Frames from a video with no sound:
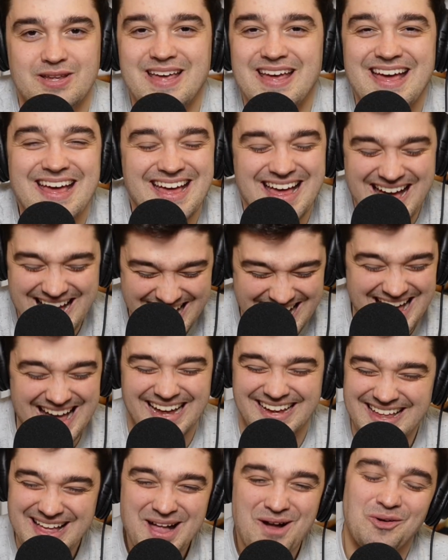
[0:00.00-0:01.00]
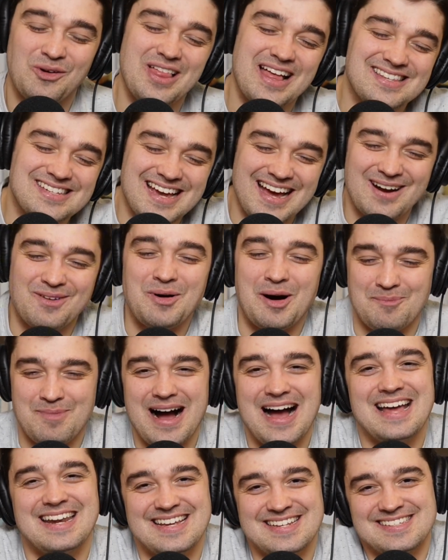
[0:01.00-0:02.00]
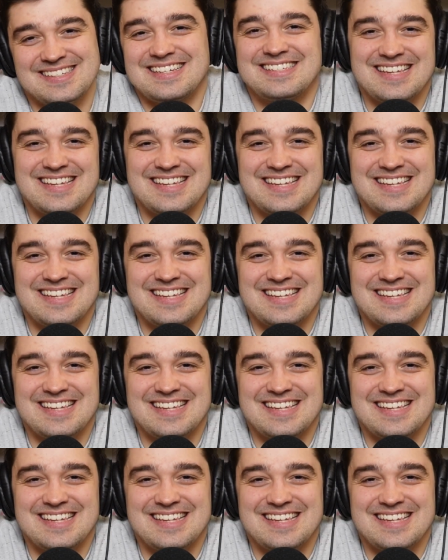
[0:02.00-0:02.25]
Yeah. Well, that's kind of what mine is.